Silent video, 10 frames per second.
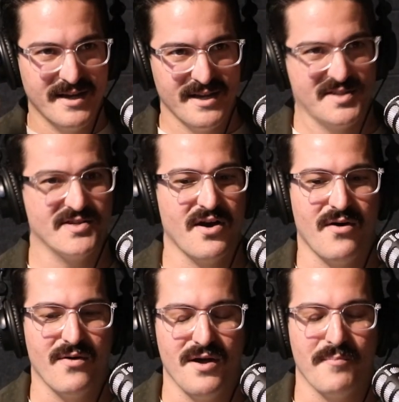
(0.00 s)
So
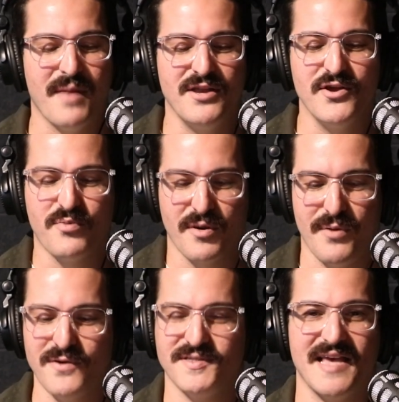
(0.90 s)
my new
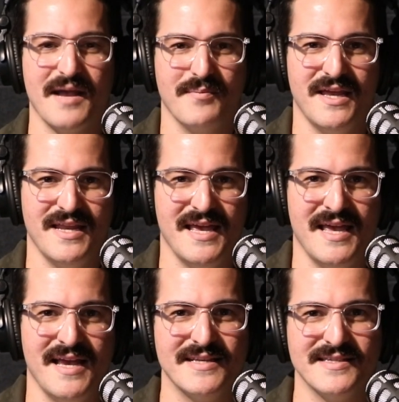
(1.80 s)
proposed segment
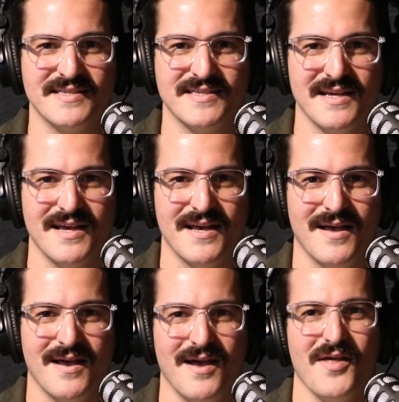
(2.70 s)
is
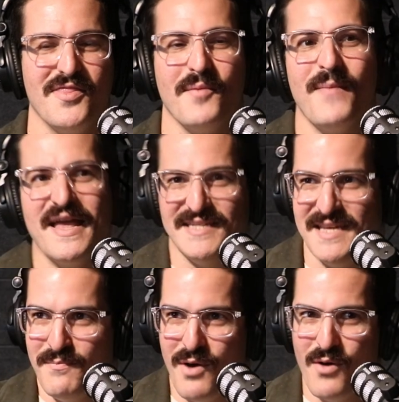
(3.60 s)
the mentee
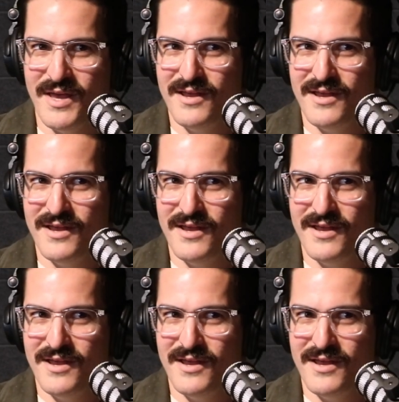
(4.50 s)
moment.